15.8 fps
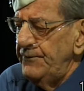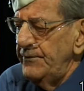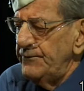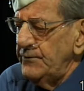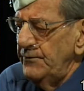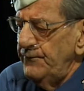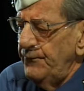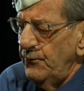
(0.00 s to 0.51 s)

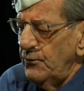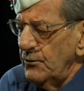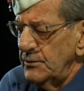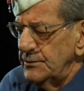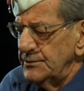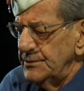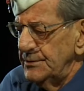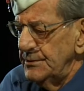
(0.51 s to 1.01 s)
or
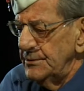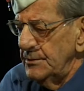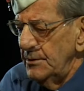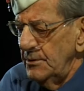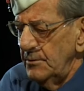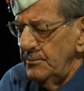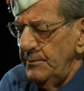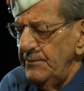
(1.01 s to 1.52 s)

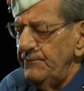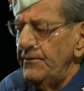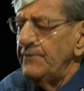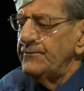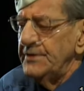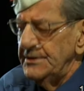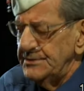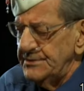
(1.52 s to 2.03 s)
B-50s,
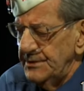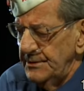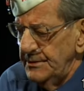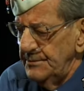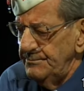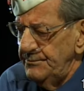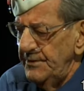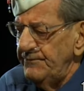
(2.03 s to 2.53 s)

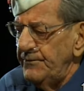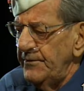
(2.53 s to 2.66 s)
B-50s.